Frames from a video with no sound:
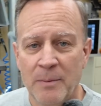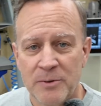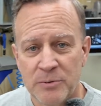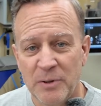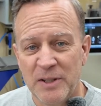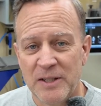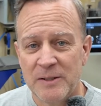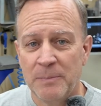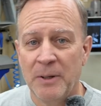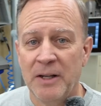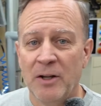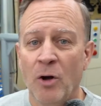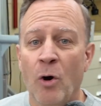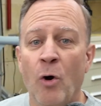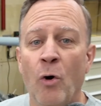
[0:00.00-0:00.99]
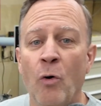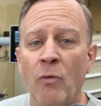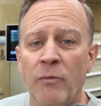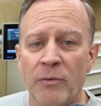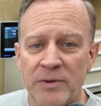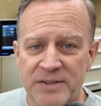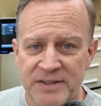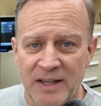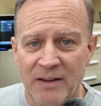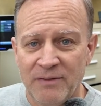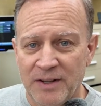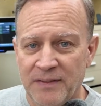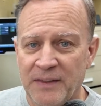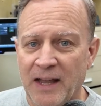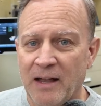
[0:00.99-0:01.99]
it's really spinning over
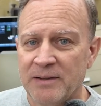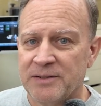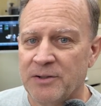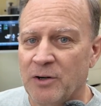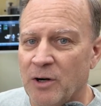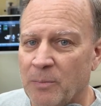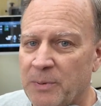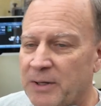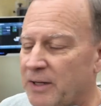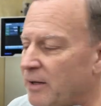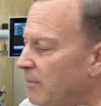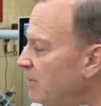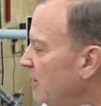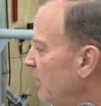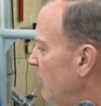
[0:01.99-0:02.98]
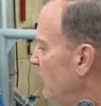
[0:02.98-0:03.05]
7,000 RPM.